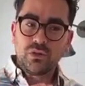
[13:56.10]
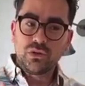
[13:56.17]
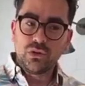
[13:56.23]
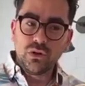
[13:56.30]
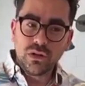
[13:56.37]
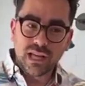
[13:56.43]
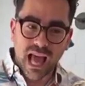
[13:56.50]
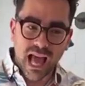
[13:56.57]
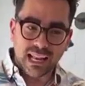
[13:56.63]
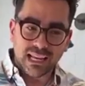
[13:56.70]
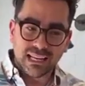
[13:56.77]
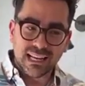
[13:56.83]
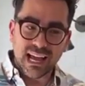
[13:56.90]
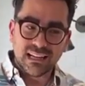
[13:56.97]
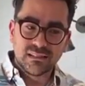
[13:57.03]
look at
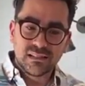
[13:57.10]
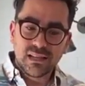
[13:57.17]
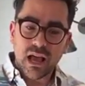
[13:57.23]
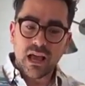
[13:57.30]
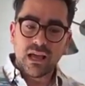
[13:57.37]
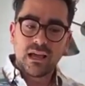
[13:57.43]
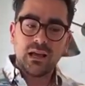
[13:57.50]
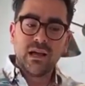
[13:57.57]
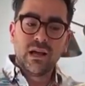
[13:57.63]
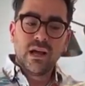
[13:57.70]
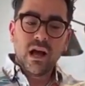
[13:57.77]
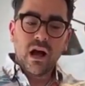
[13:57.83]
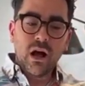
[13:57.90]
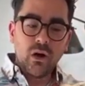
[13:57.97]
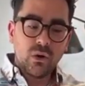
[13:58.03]
it and say,
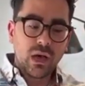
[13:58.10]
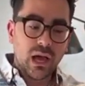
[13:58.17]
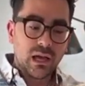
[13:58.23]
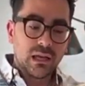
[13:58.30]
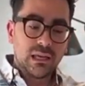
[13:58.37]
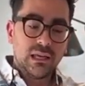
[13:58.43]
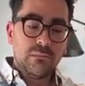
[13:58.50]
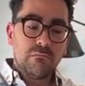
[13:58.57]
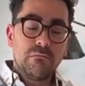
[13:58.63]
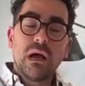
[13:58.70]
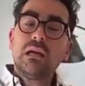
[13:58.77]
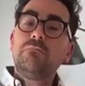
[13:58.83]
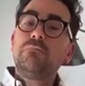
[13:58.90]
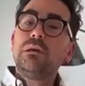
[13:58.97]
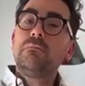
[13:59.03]
okay, he
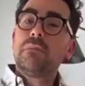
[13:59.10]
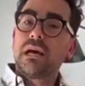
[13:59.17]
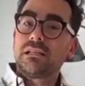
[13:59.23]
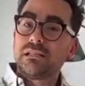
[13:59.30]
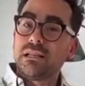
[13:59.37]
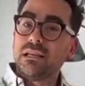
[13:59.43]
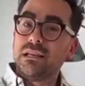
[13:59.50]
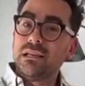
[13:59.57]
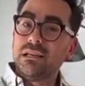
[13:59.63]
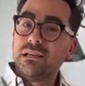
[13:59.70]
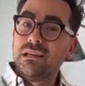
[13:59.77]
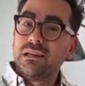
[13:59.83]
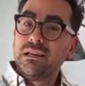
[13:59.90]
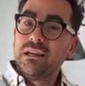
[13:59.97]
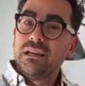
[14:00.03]
might be messy,
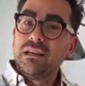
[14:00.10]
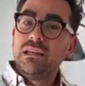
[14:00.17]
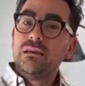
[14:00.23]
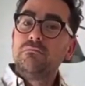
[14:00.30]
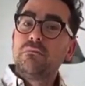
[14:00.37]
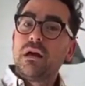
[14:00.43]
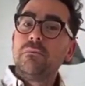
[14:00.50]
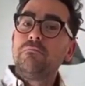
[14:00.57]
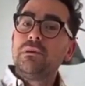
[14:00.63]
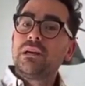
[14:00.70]
he might be